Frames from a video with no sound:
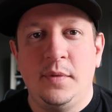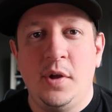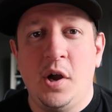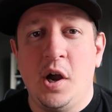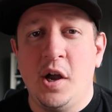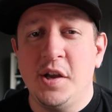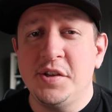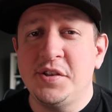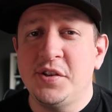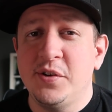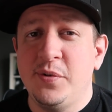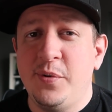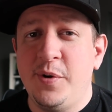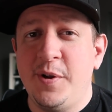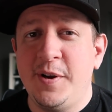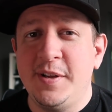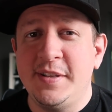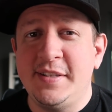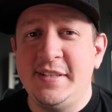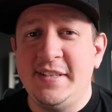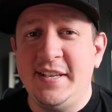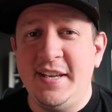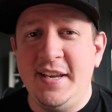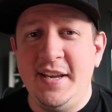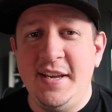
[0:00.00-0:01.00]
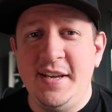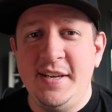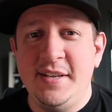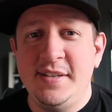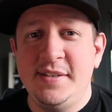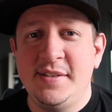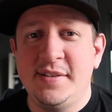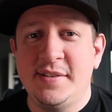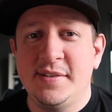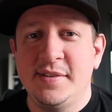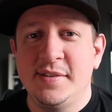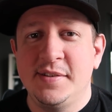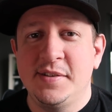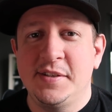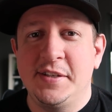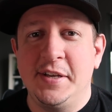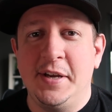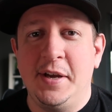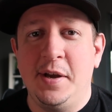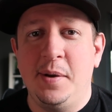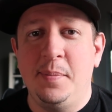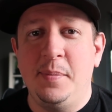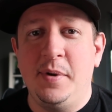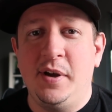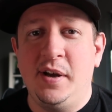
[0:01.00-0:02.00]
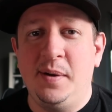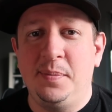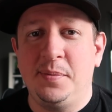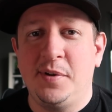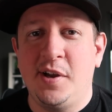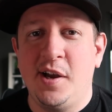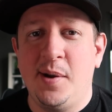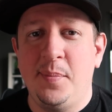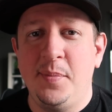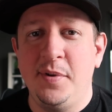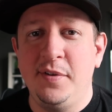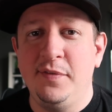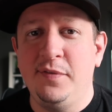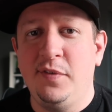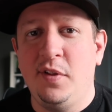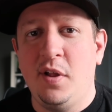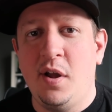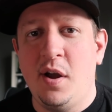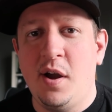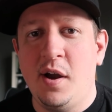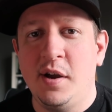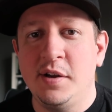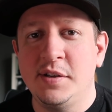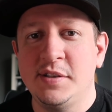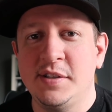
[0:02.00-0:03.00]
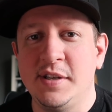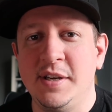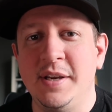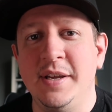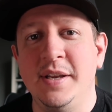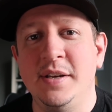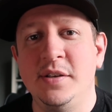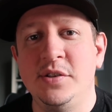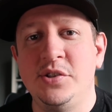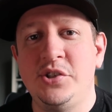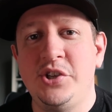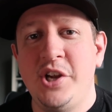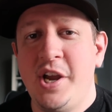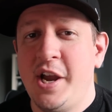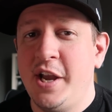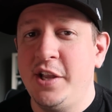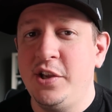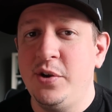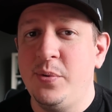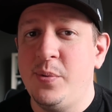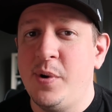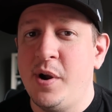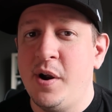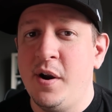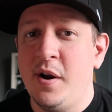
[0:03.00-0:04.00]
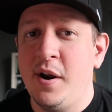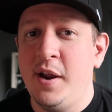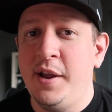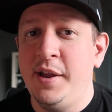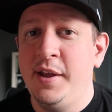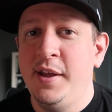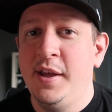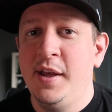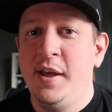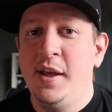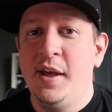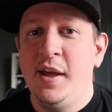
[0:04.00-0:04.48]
I also want to tease some upcoming vlogs in January.